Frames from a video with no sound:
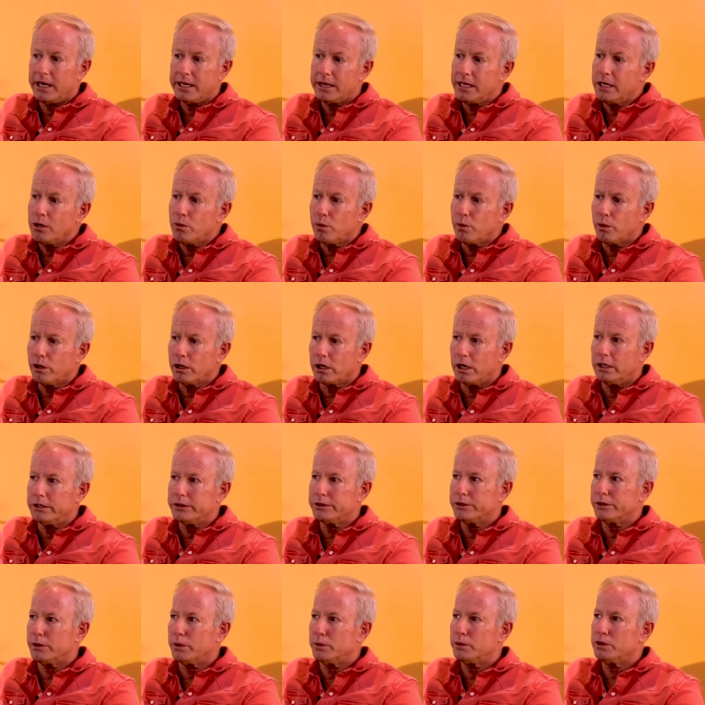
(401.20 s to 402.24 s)
And I think we're
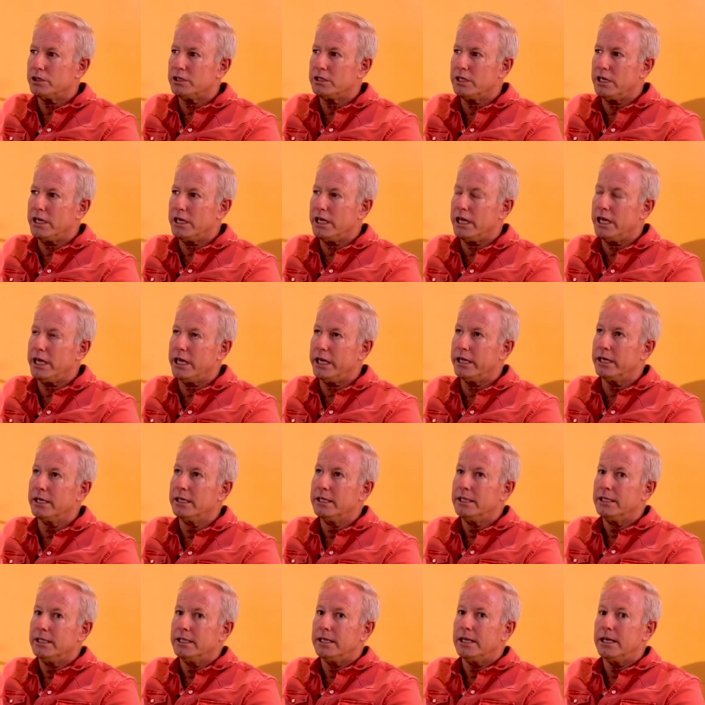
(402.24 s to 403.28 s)
also seeing,
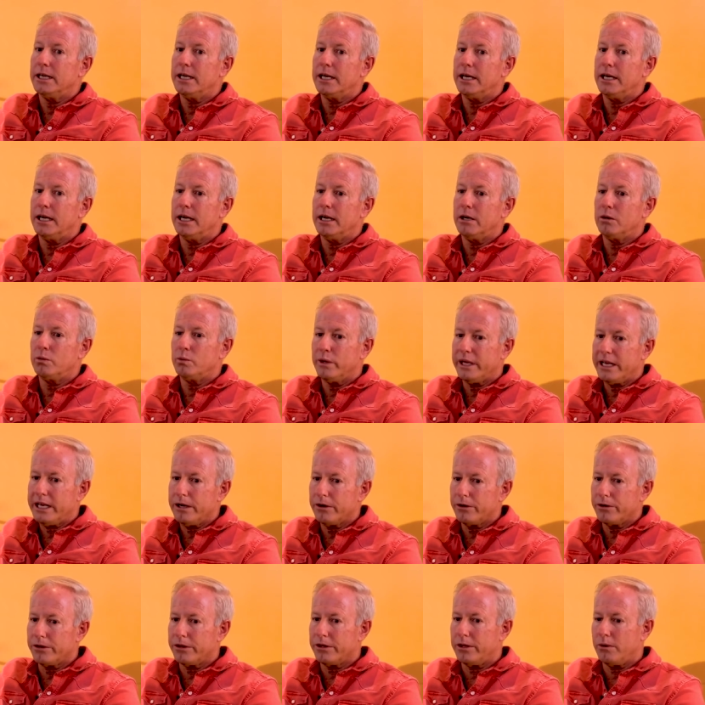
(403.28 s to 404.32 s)
we
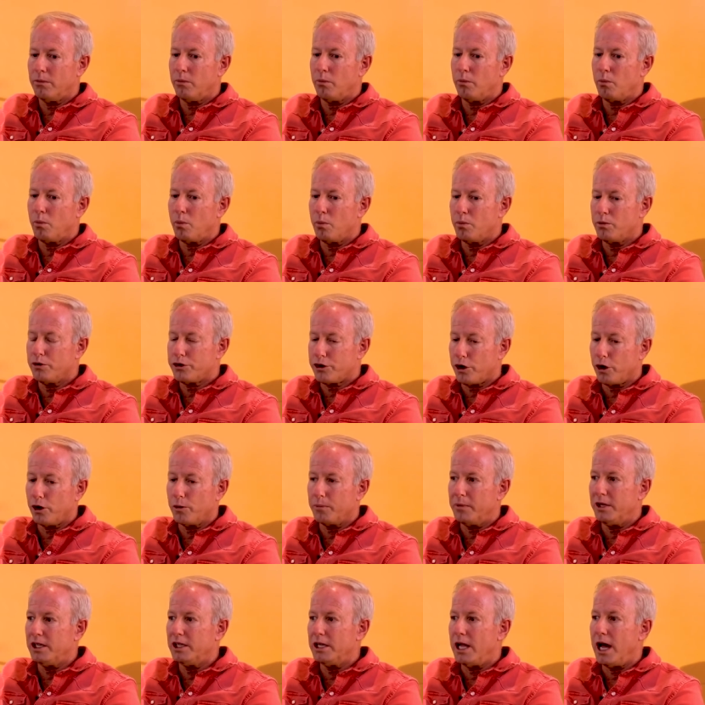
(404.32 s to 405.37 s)
hear the
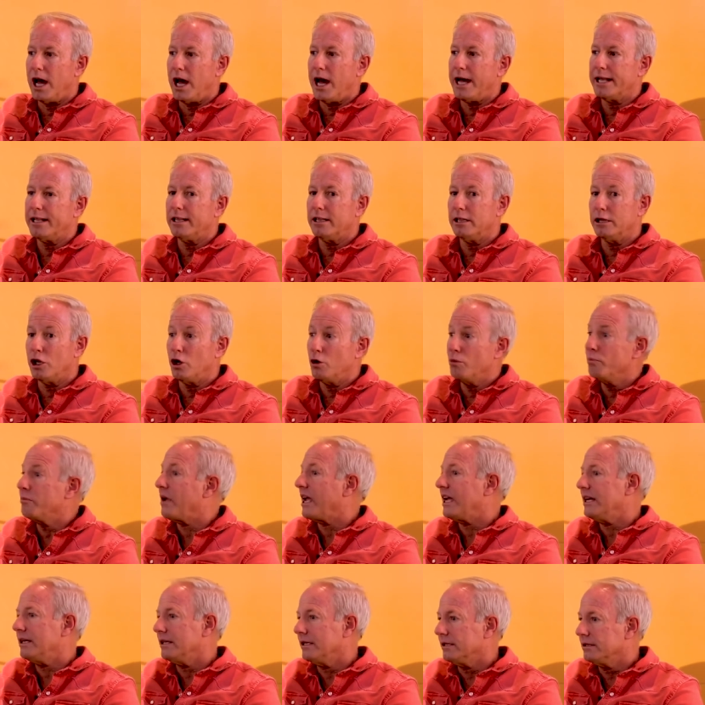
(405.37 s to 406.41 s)
term a lot, low
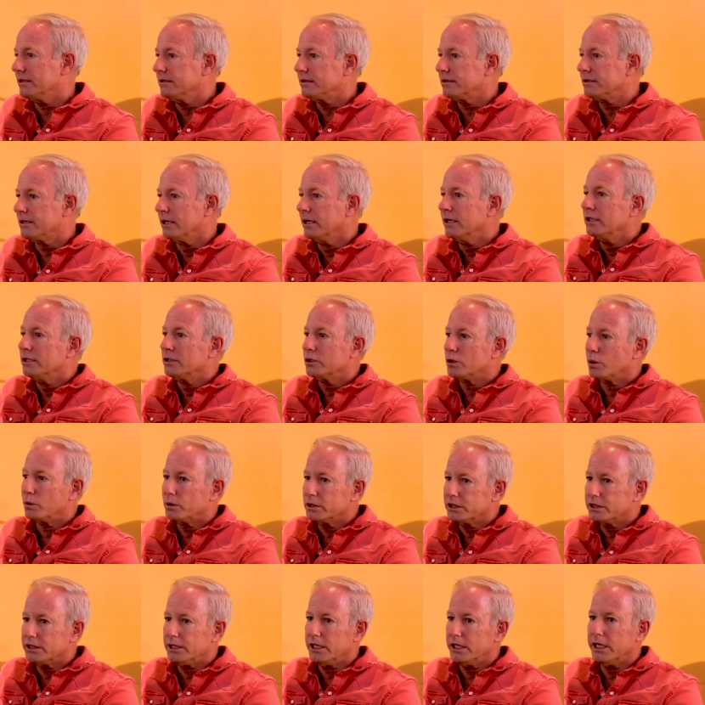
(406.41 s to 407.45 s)
maintenance. So
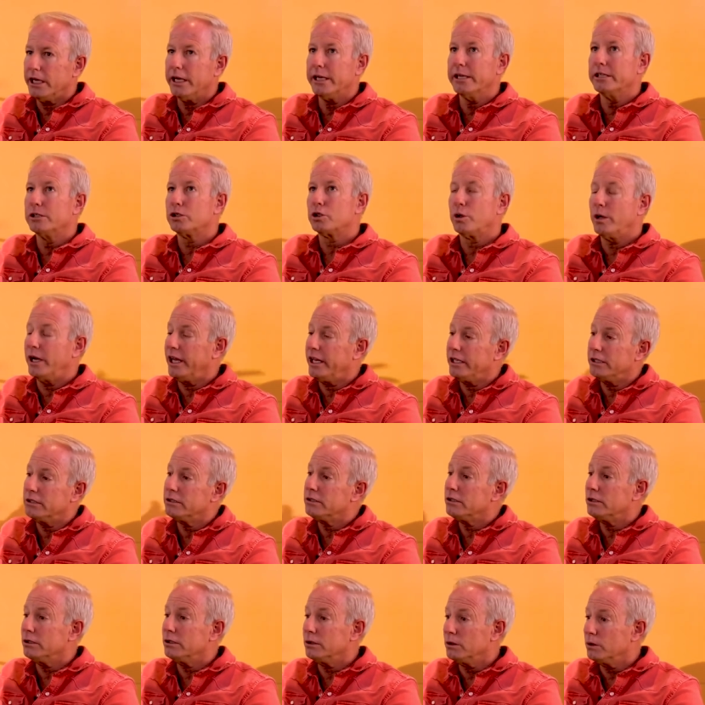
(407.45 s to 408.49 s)
we're seeing a
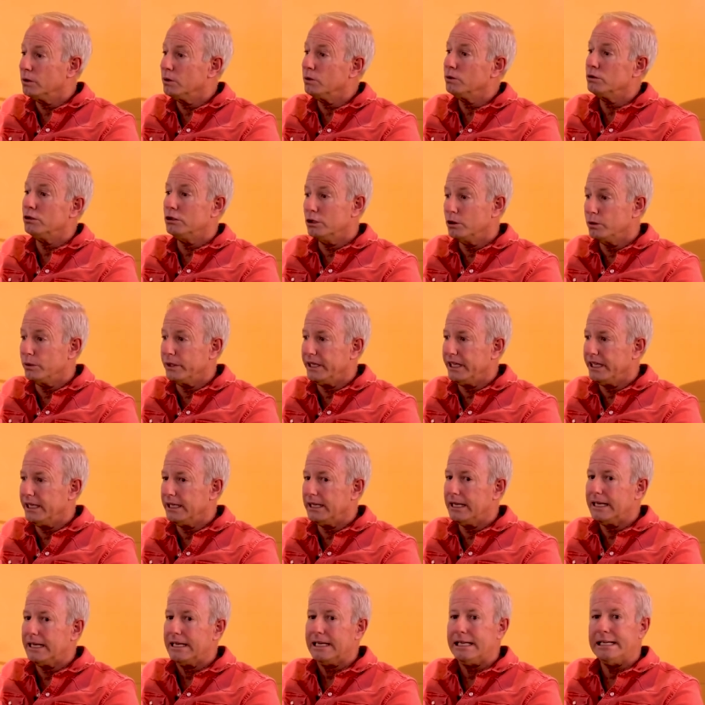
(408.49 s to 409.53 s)
trend to
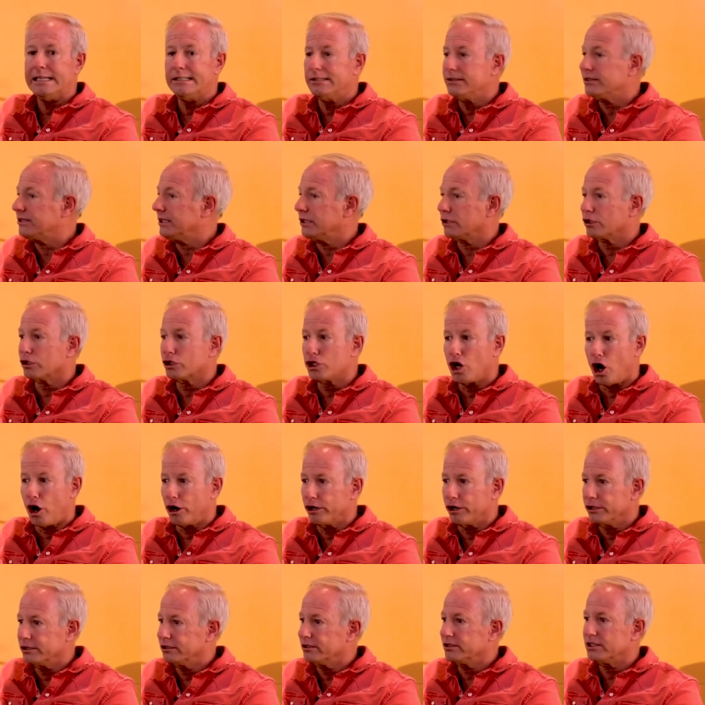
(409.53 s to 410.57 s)
doing easier
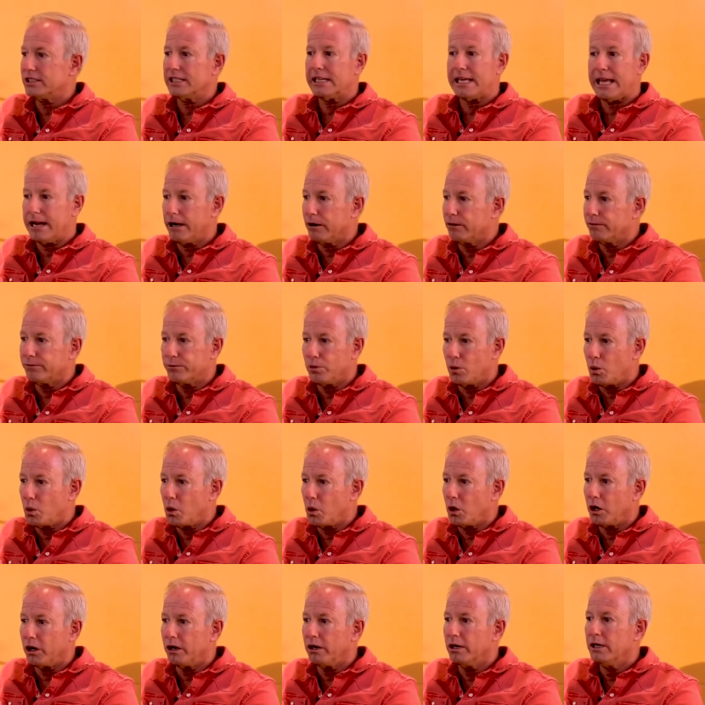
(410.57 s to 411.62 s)
gardens to care
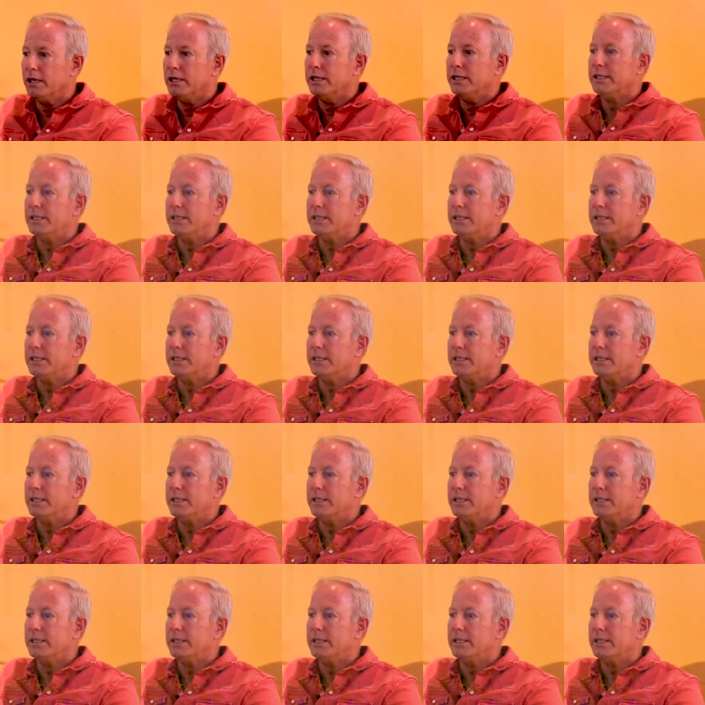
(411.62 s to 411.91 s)
for,